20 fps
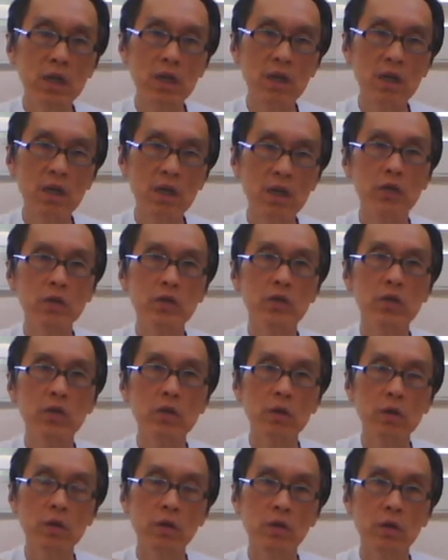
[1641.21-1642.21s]
kind of
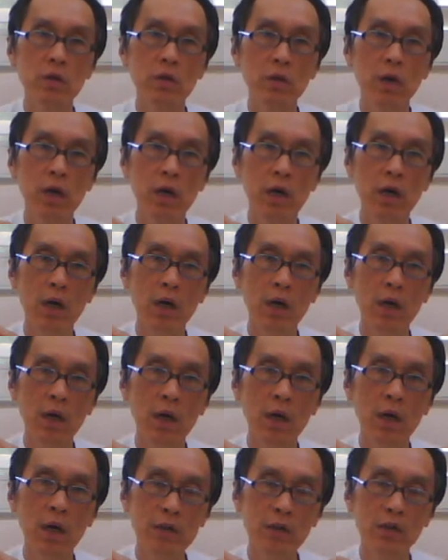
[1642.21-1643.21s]
control,
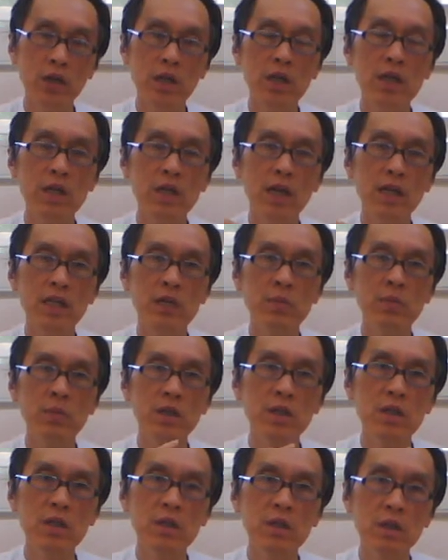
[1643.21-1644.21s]
training
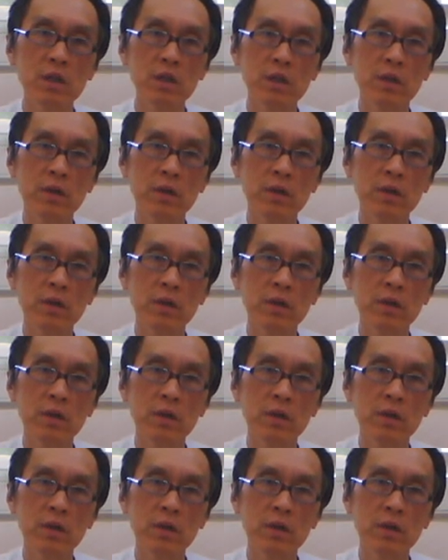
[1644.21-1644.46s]
experience,